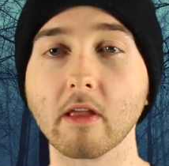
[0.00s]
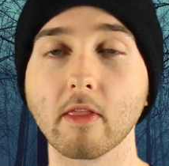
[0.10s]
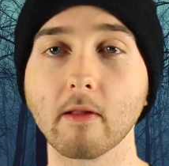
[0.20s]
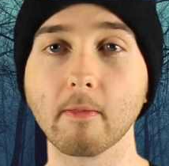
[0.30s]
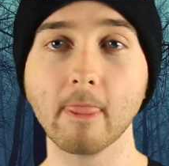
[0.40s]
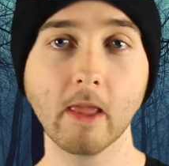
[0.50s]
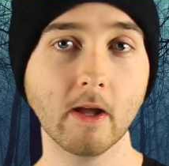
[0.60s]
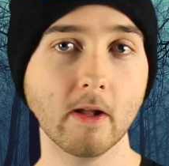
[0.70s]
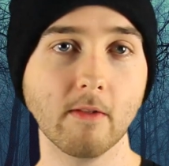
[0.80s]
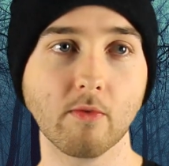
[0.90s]
And then
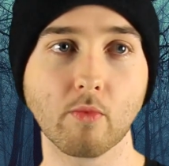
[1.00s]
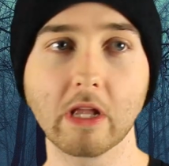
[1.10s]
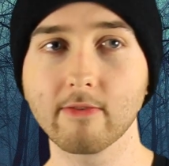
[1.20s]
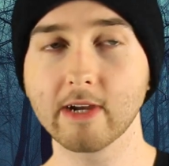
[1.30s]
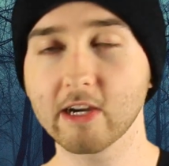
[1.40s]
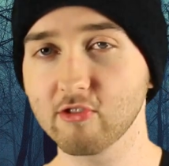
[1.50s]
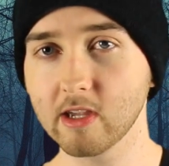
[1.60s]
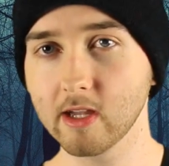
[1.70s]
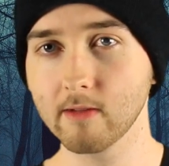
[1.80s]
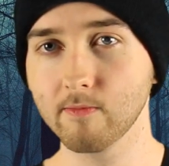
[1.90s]
we never
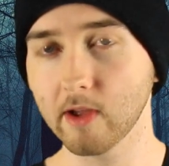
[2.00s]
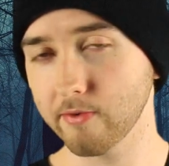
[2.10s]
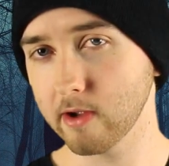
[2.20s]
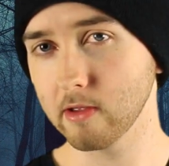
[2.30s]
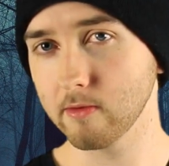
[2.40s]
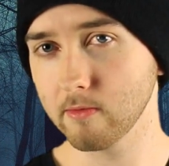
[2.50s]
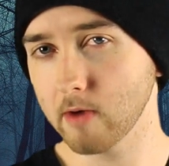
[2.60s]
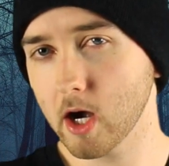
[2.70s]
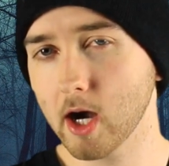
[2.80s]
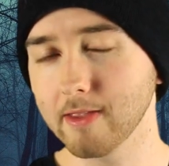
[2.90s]
actually get, I found it
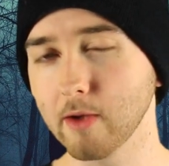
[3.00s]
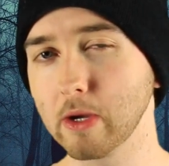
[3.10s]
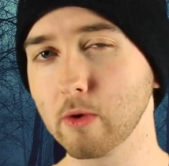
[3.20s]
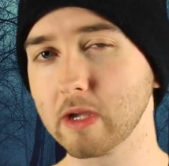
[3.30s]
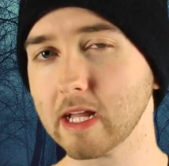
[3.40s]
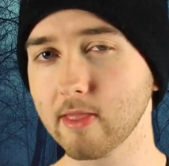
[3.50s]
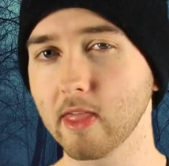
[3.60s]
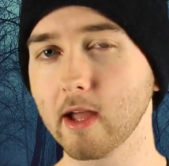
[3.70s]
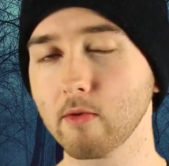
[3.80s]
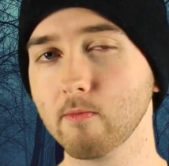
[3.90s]
odd that we don't get
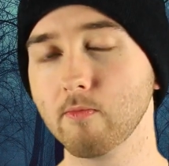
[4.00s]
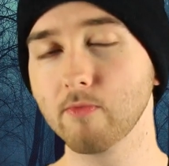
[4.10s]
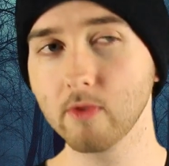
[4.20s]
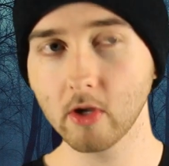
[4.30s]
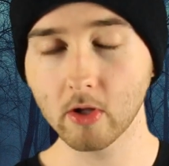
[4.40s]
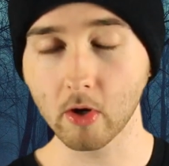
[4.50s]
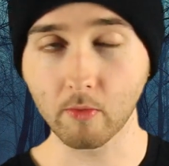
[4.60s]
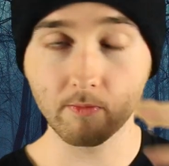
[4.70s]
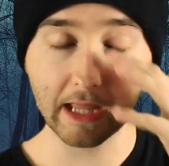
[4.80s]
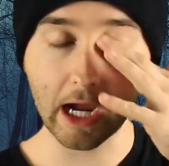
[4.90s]
that, you
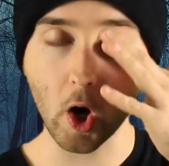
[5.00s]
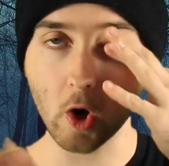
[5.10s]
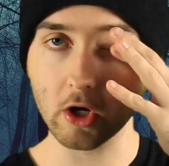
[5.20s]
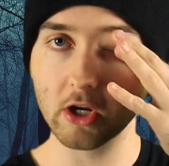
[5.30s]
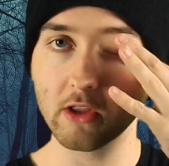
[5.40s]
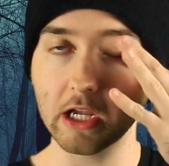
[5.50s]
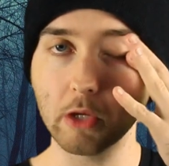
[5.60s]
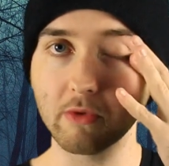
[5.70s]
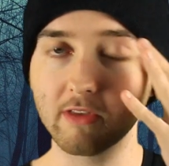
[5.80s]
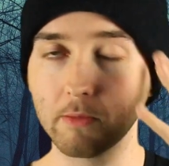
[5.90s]
know, that arc that
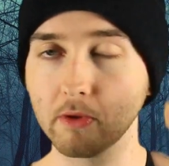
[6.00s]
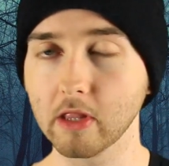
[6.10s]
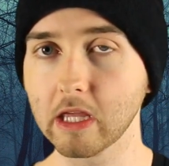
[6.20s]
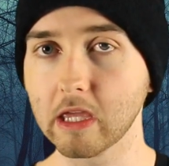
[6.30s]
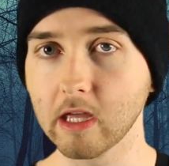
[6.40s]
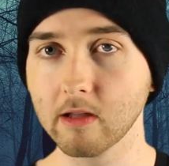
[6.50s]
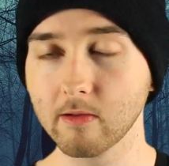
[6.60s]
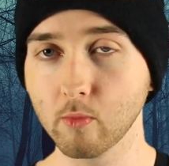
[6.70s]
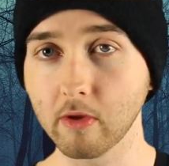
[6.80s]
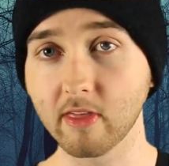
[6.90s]
you would typically get
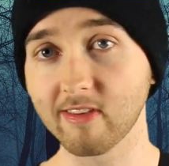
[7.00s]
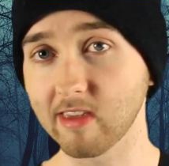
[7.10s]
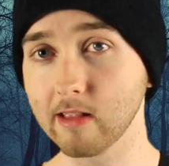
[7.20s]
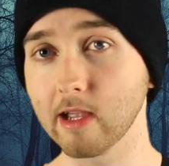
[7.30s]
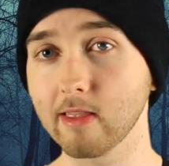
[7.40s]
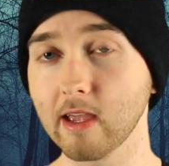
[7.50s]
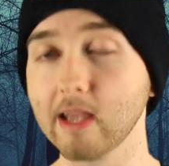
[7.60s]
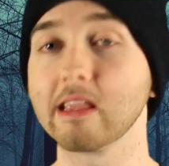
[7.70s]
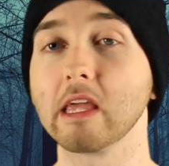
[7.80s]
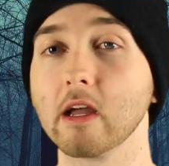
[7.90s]
with a scene like that
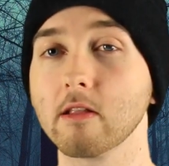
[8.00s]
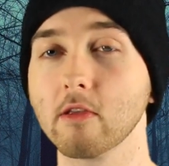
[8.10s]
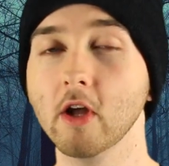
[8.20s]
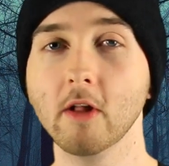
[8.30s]
at the end.